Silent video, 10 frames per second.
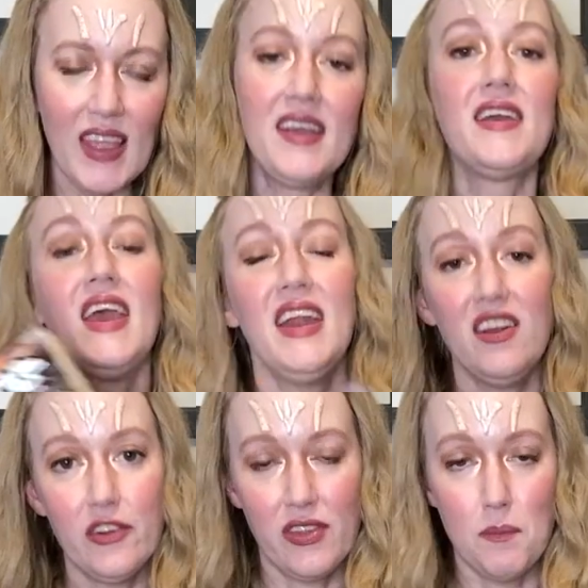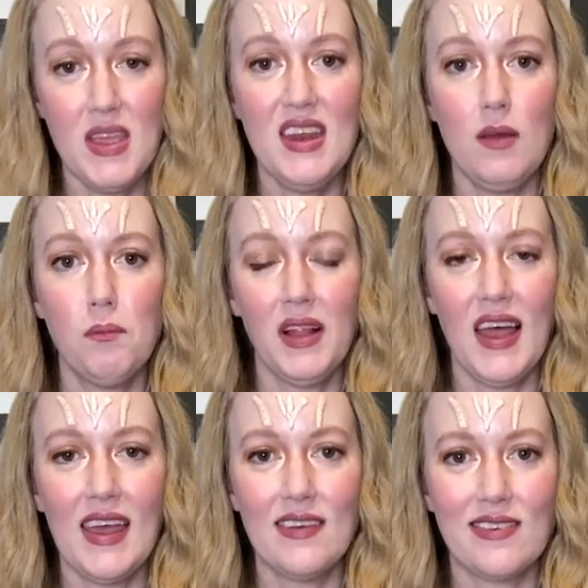getting to the meeting
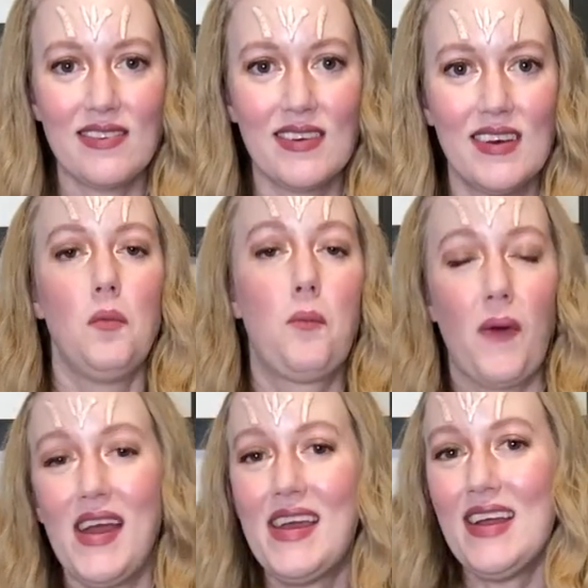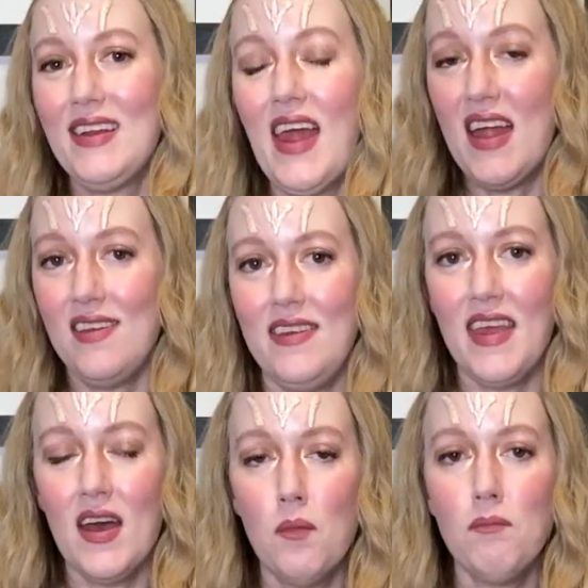place, breaking Nen
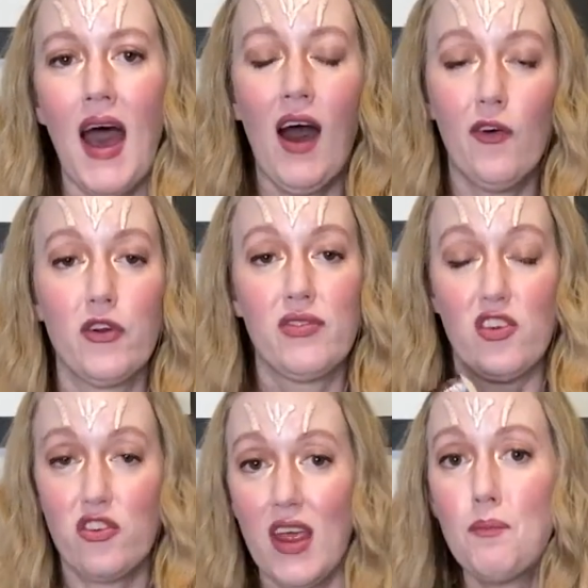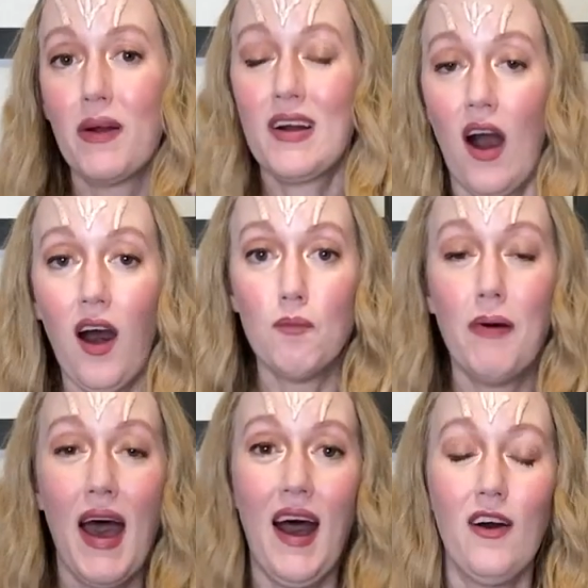Yim out of the Shaper
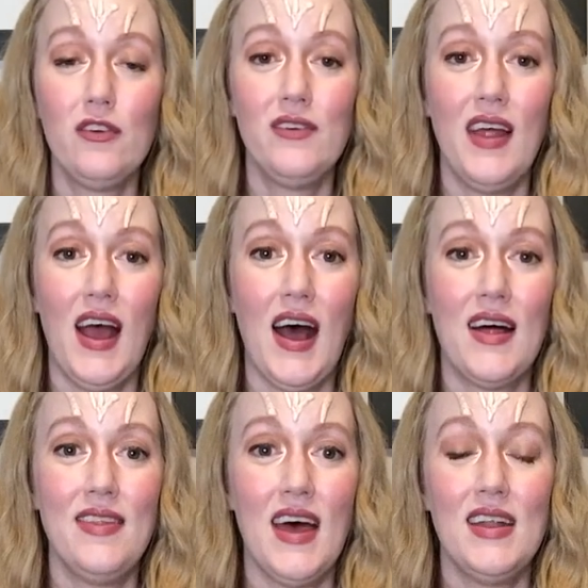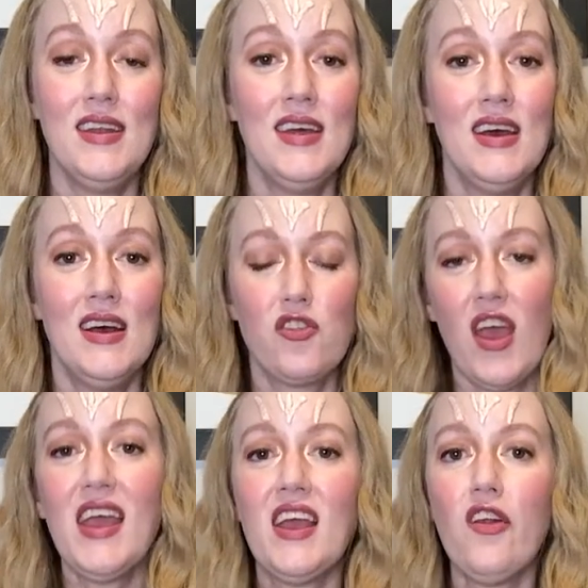compound, and then
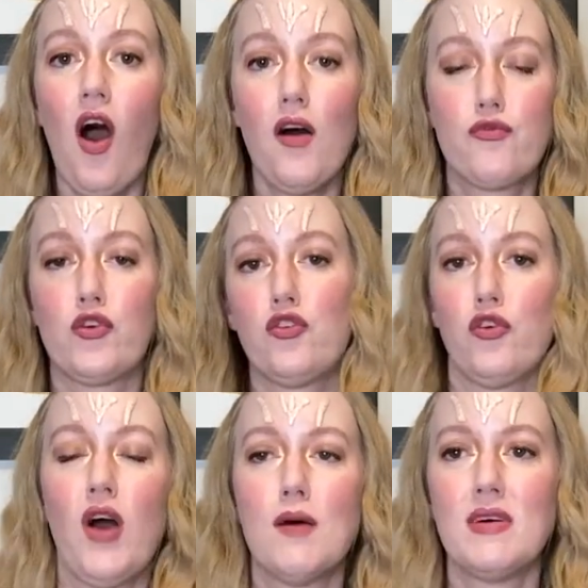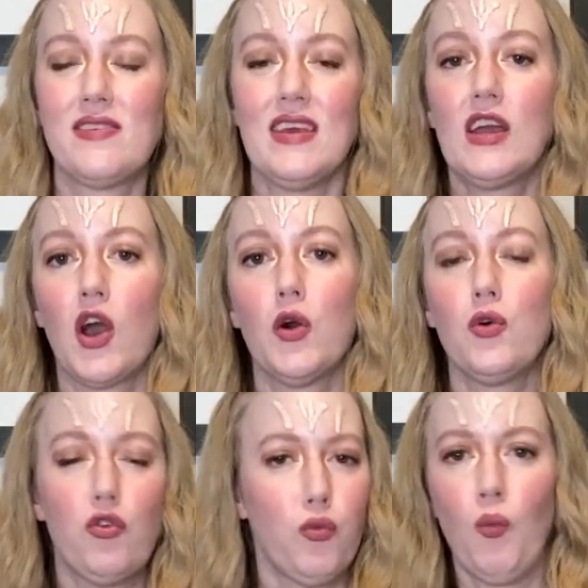taking off for Zonama
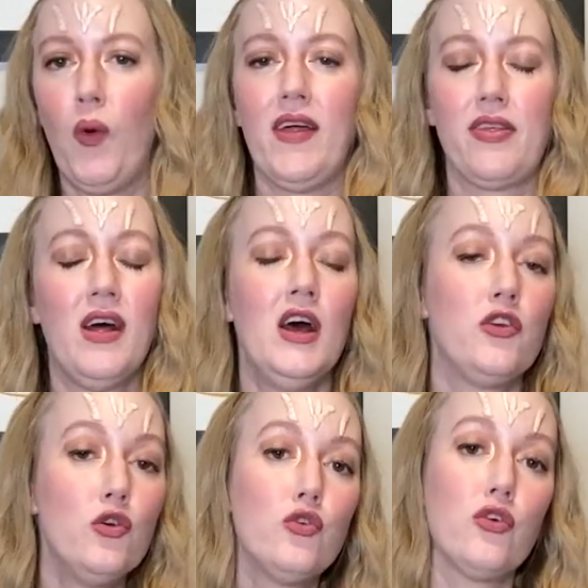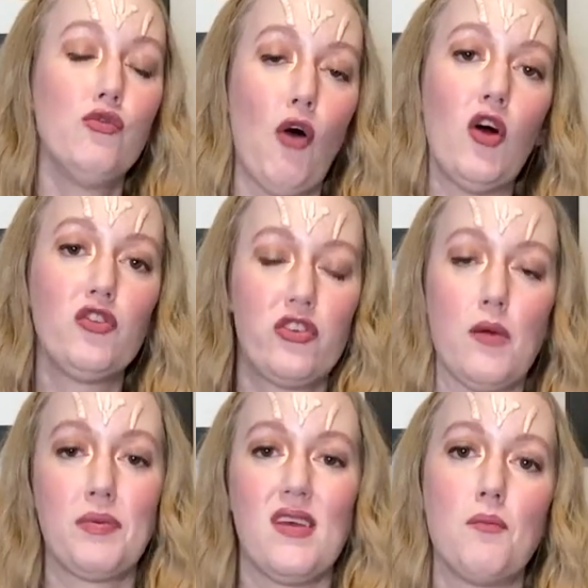Sekot with Yuuzhan Vong
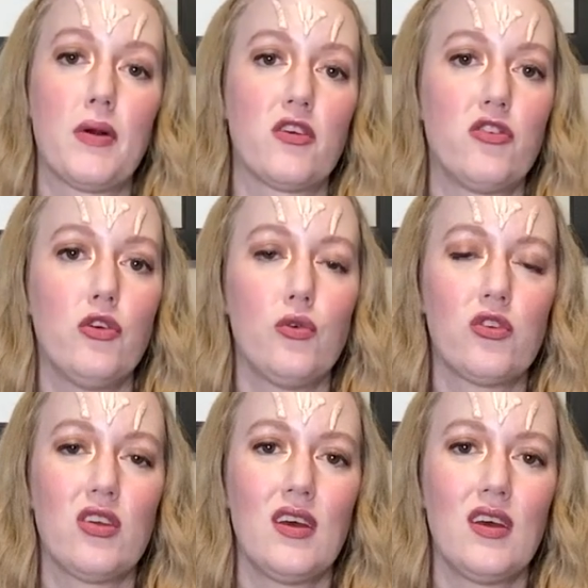ships in pursuit.